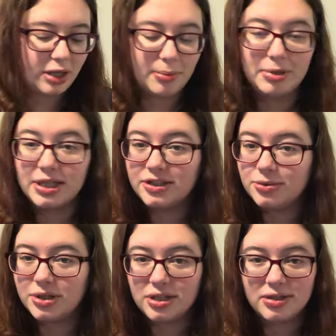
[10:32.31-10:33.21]
But this
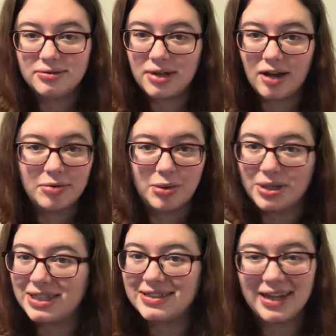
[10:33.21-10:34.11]
one, I made one
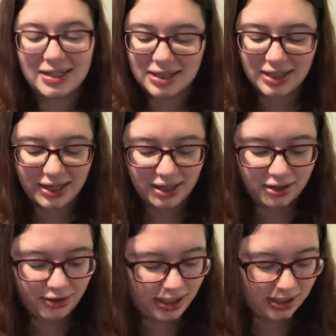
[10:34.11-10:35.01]
exactly like it
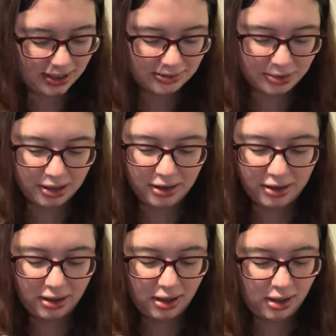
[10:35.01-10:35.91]
already last month,
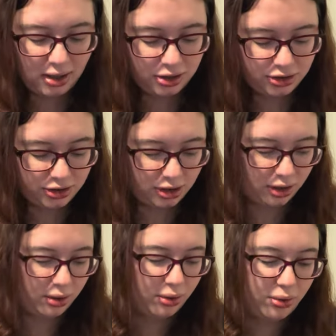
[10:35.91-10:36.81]

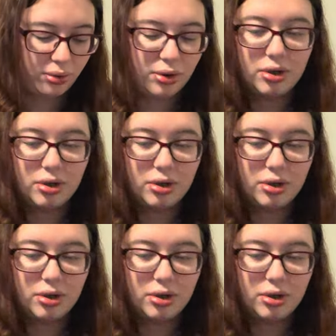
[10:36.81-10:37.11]
so